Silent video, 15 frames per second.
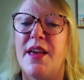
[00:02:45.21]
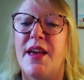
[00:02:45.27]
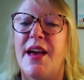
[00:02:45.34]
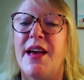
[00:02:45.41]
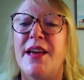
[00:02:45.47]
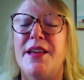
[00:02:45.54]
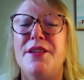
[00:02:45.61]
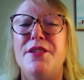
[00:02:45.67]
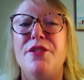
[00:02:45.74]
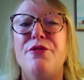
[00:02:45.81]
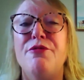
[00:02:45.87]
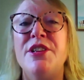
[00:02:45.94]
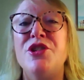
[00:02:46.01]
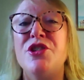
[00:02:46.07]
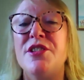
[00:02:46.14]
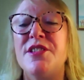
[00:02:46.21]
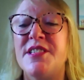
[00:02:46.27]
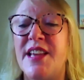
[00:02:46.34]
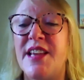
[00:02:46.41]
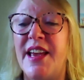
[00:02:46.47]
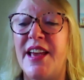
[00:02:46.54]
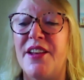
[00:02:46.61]
And Richard
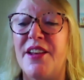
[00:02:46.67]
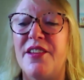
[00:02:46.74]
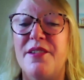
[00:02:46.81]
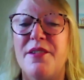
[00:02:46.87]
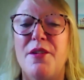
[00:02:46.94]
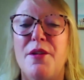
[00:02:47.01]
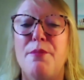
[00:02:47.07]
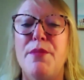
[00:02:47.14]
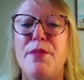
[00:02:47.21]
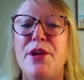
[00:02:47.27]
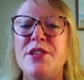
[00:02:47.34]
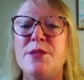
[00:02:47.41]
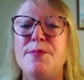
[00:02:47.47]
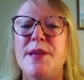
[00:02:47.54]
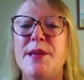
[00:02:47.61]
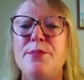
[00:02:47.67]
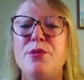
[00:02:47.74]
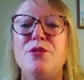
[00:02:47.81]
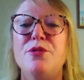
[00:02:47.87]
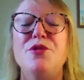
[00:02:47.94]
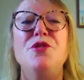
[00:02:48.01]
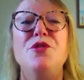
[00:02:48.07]
said, most
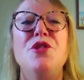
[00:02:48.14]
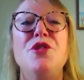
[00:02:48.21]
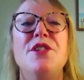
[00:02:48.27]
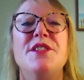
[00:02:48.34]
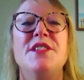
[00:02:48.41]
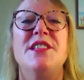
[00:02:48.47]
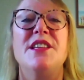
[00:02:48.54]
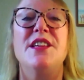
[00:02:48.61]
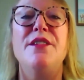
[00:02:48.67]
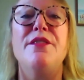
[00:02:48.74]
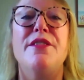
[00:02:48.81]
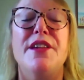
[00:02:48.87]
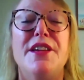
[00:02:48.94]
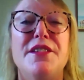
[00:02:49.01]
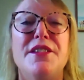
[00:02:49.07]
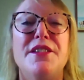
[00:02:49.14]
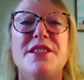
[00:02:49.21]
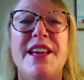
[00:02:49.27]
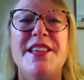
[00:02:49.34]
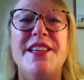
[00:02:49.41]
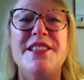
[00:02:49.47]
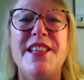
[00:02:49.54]
people do not see things
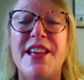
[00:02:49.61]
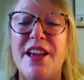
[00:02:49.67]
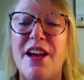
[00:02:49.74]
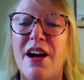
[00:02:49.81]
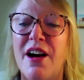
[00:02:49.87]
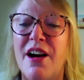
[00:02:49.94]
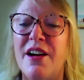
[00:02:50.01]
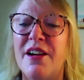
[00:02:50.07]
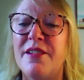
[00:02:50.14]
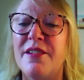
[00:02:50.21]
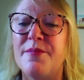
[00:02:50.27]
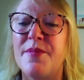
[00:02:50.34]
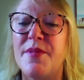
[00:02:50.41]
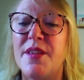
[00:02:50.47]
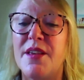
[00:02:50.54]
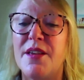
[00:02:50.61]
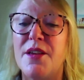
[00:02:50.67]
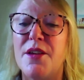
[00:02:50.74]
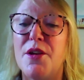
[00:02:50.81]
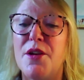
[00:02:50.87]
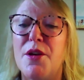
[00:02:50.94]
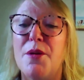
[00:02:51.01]
as they are.
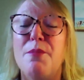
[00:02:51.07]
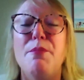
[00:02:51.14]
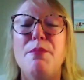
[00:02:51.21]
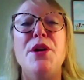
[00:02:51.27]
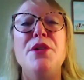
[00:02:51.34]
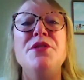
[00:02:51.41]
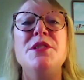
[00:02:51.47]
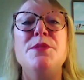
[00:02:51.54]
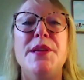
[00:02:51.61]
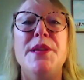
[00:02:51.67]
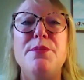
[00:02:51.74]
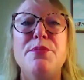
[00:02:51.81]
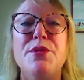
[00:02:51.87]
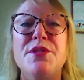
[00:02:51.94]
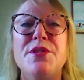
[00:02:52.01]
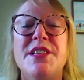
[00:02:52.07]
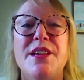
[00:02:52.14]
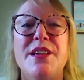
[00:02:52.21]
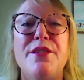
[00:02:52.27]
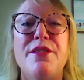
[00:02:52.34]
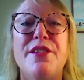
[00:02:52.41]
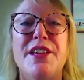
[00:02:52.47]
Most people
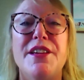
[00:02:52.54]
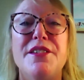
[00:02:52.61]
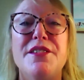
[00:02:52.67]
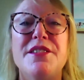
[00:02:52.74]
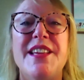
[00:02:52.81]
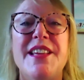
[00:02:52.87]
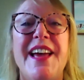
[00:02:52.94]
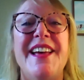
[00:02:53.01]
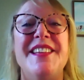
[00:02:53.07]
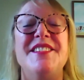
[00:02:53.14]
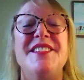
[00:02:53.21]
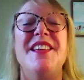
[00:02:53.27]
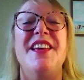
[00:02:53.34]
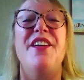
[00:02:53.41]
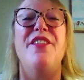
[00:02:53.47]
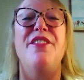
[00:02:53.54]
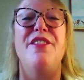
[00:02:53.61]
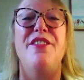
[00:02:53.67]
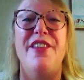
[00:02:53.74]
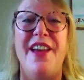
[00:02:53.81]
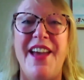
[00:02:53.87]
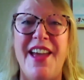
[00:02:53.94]
see things as
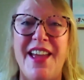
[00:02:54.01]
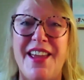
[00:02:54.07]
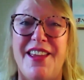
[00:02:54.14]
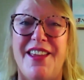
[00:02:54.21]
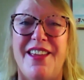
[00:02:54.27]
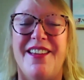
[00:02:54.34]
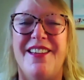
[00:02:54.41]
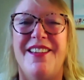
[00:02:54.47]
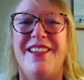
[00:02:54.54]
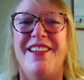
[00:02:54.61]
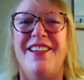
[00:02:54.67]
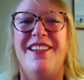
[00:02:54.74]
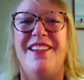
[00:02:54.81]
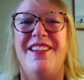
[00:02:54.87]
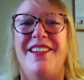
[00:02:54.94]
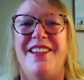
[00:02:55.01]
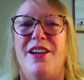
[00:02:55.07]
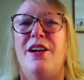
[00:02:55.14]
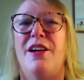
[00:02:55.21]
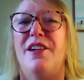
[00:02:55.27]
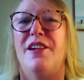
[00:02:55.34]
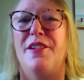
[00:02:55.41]
they
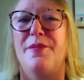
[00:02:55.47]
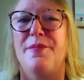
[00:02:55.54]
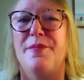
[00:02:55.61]
are.